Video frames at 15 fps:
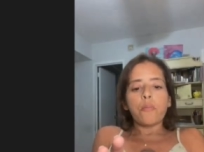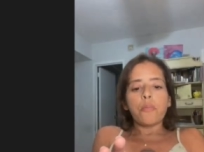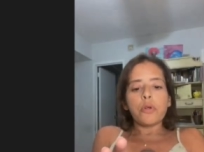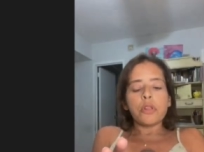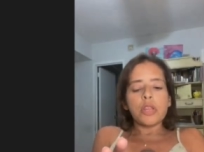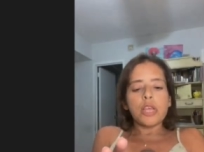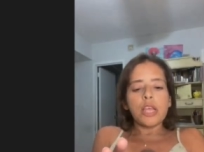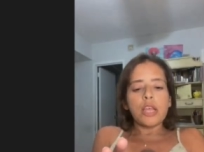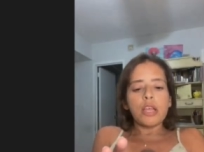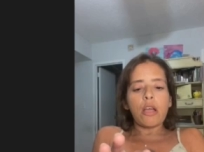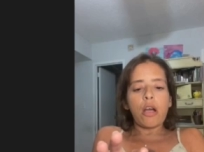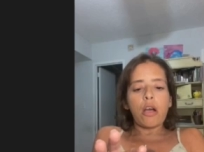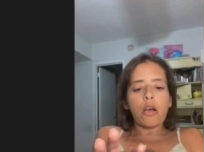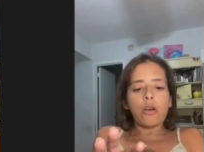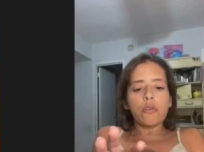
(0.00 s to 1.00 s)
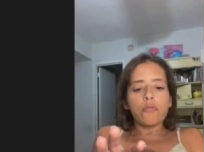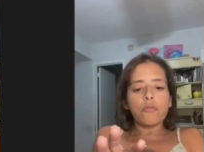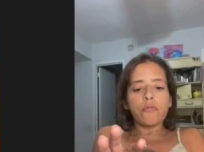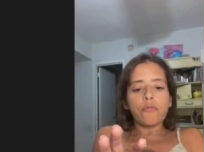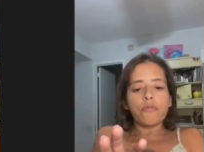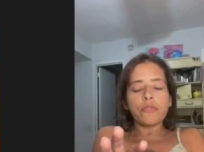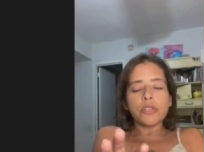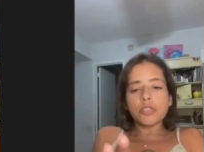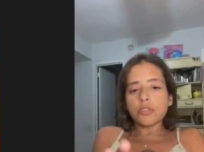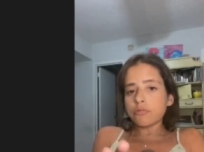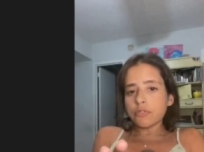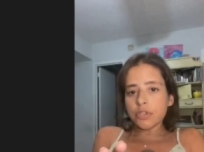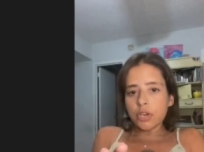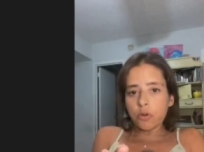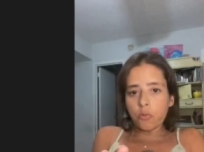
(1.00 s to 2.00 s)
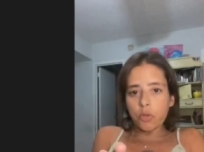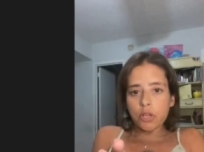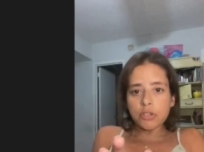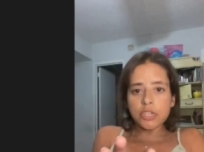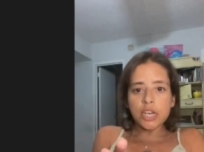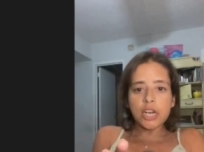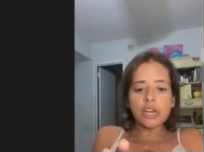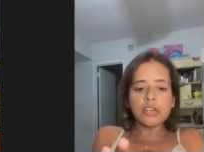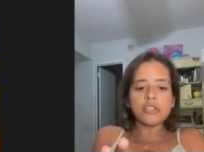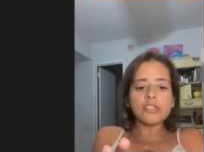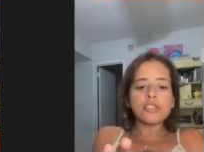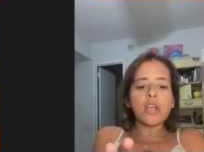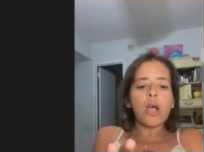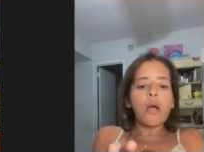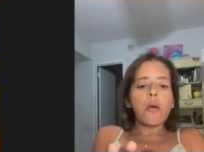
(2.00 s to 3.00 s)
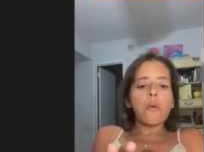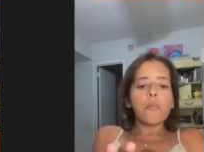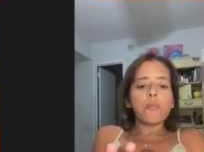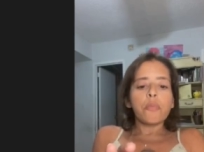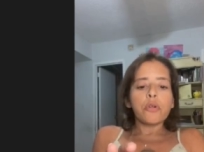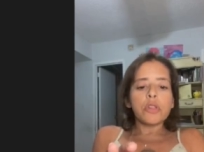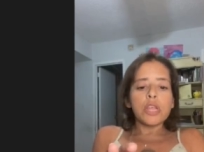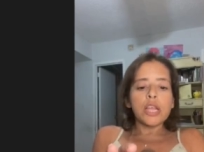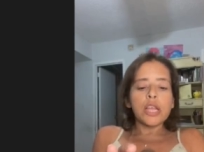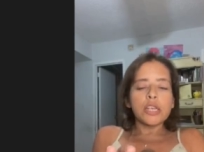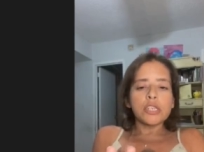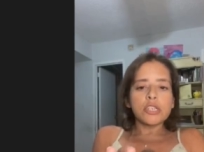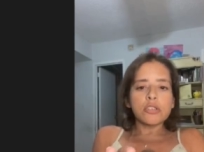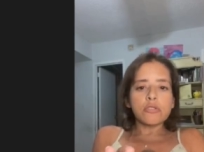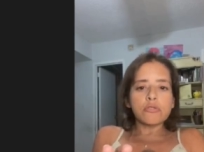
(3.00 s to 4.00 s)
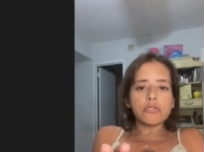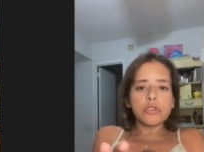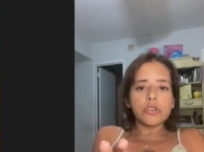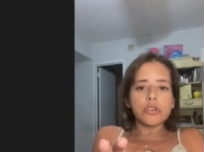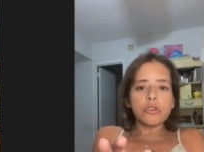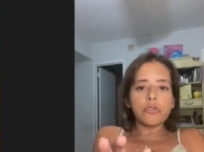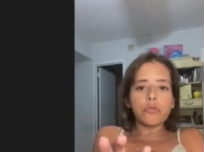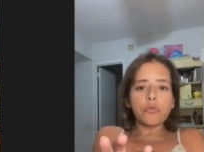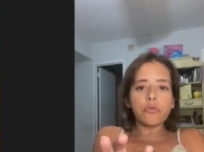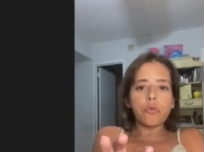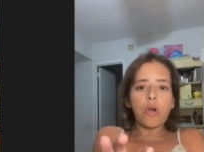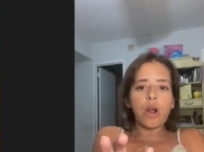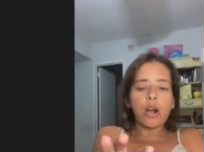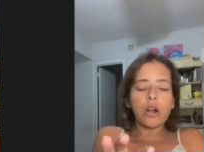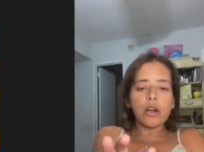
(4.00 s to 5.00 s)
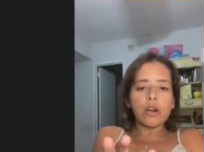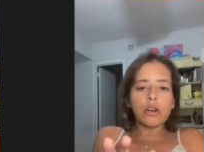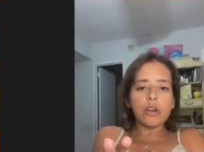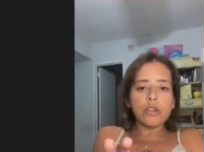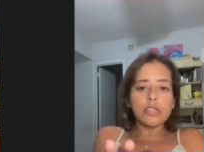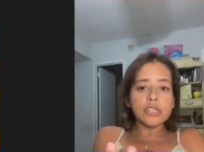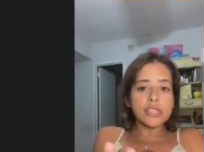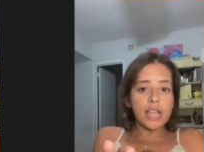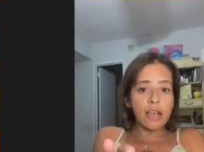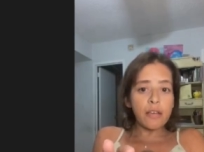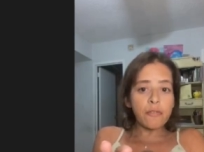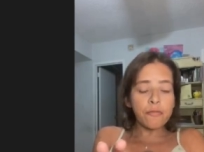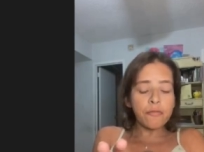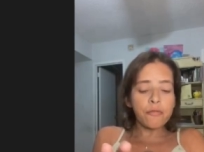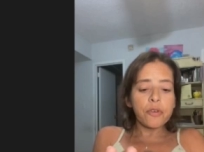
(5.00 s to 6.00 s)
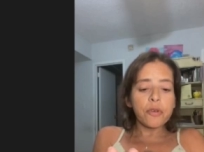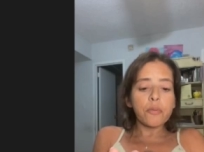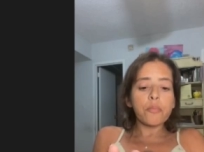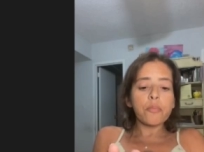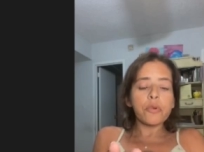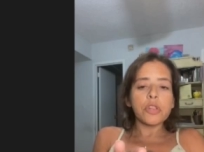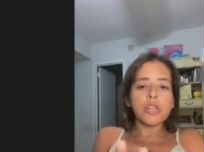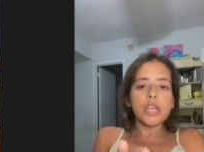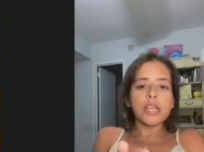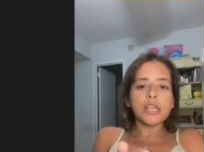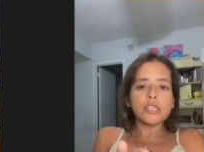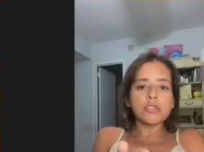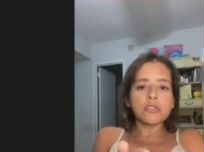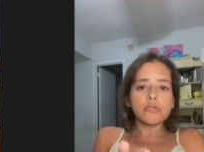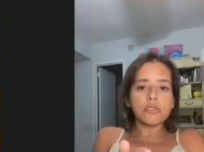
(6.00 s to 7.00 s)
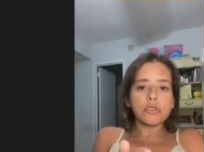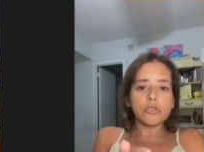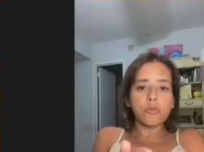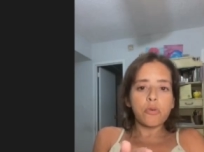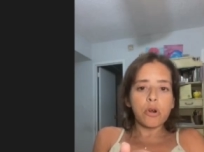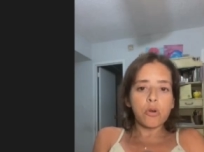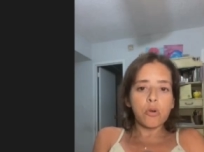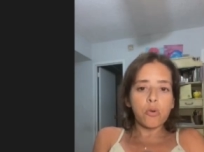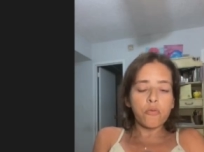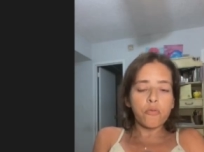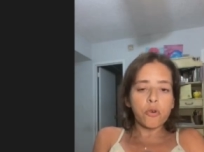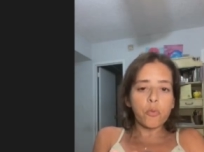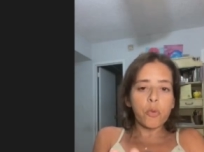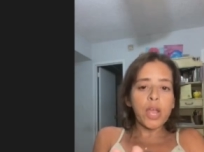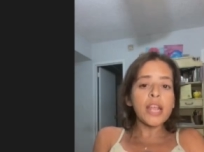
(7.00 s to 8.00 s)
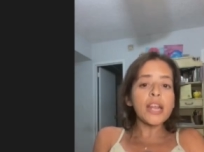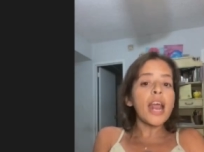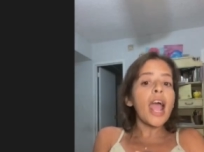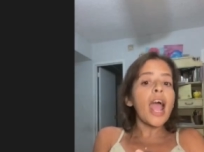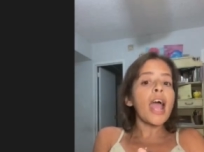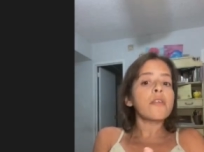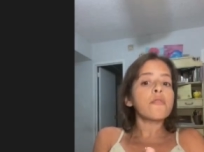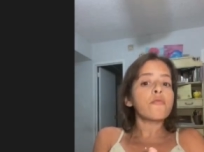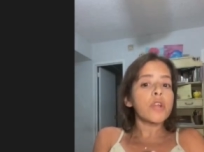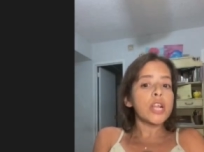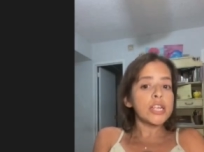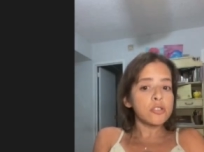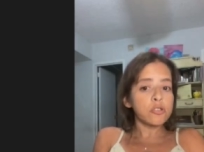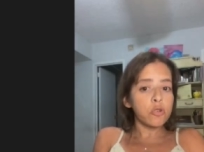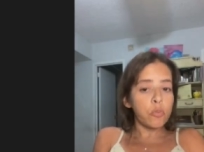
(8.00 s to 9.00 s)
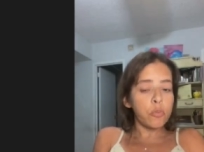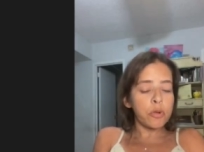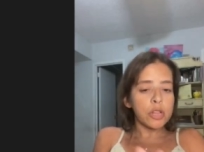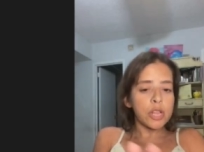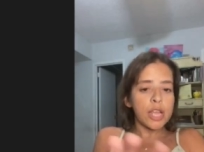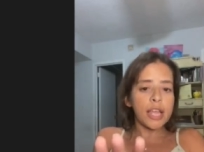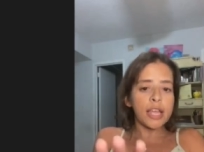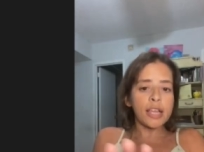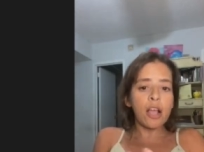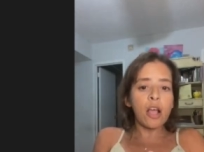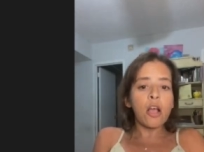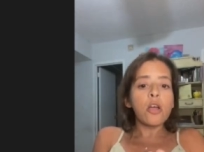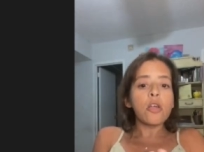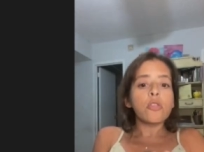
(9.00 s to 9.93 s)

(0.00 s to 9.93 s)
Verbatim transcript: bullying of children in wheelchairs, bullying children who are deaf, bullying children who are overweight, and racial bullying.